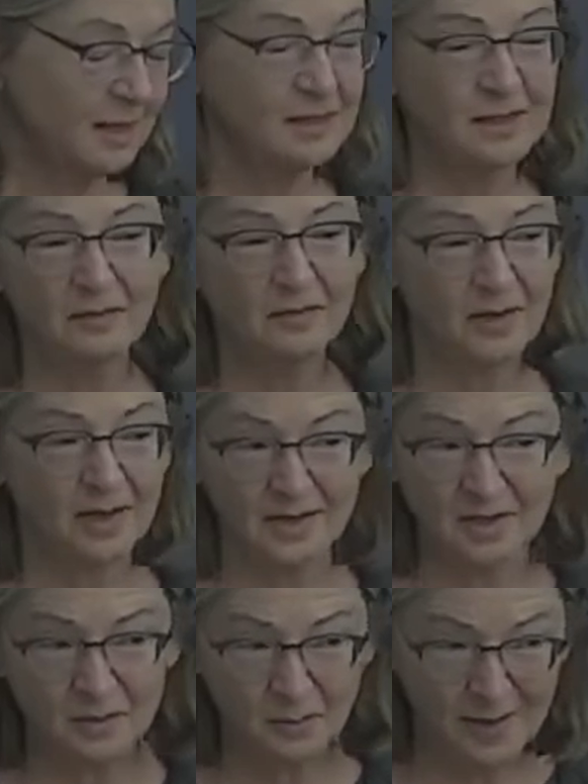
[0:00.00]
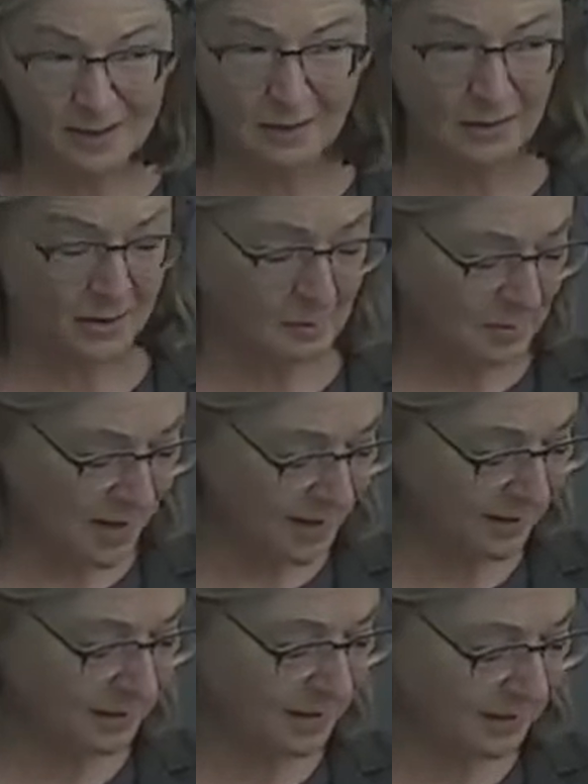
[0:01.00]
as if I had swallowed a
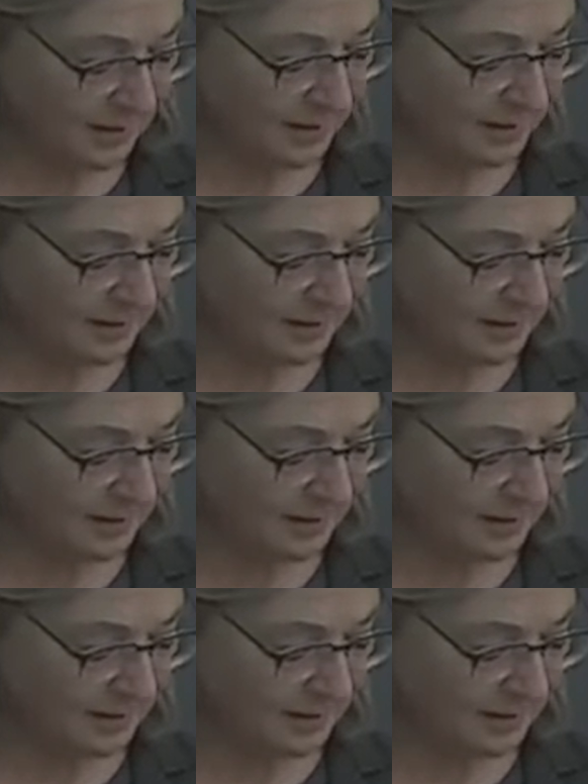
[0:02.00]
magnet.